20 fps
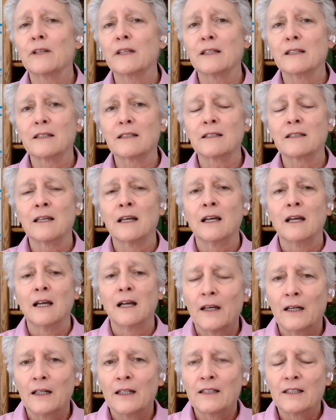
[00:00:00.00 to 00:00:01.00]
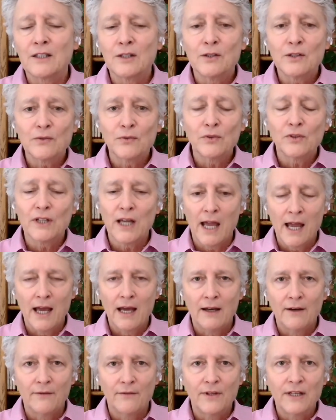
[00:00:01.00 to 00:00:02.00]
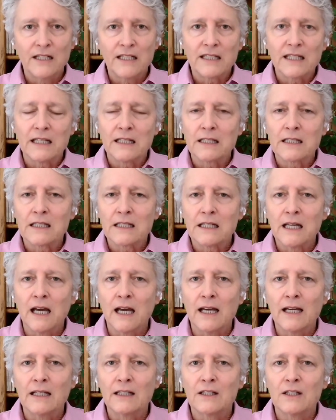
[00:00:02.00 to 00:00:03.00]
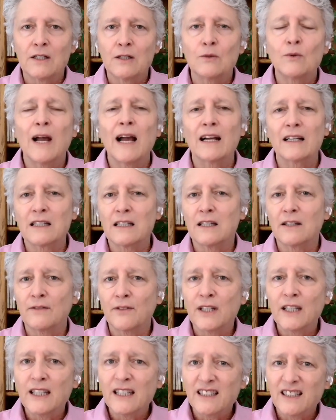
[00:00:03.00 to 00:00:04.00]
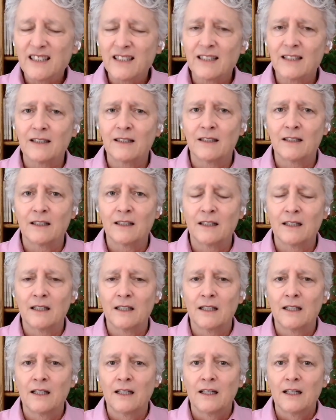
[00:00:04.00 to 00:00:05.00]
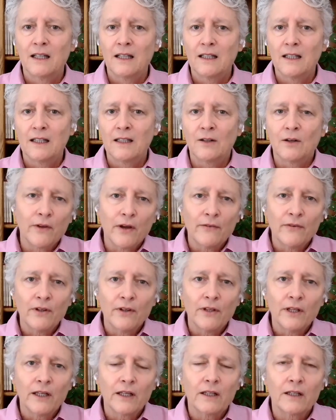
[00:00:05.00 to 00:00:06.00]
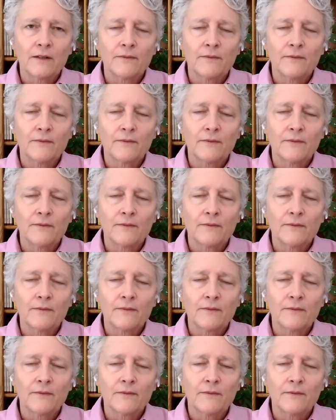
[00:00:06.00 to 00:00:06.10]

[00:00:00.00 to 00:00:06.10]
this. It's useful to have these things tied to activities. I feel like